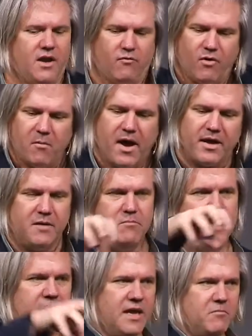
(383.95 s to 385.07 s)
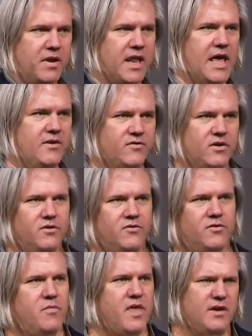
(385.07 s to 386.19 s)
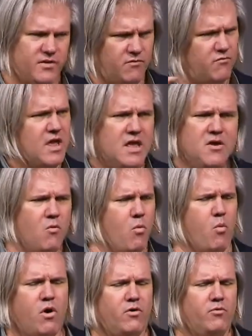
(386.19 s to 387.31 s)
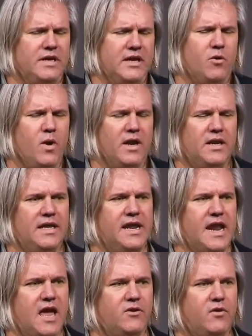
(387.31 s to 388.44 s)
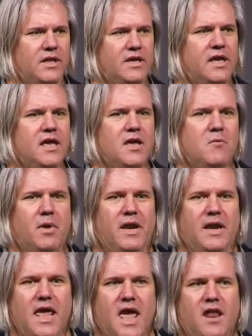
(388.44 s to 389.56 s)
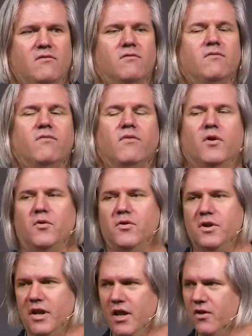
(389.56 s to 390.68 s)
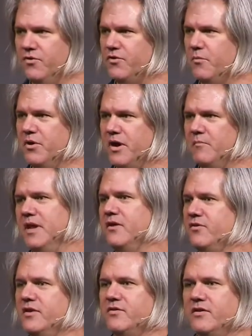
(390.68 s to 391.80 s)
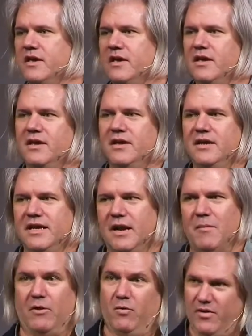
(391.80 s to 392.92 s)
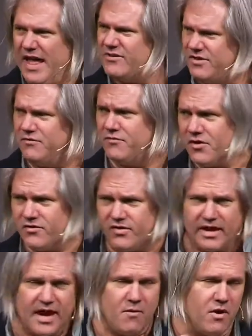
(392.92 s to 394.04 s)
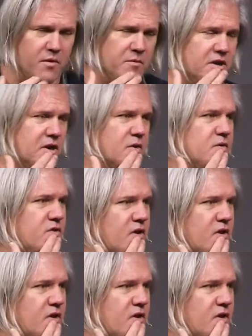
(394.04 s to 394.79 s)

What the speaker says: Like a robot can pick and place and do some things and work really quickly and accurately, but it can't fold clothes or put up dishes. And I'm like, well, that's the first thing I want them to do.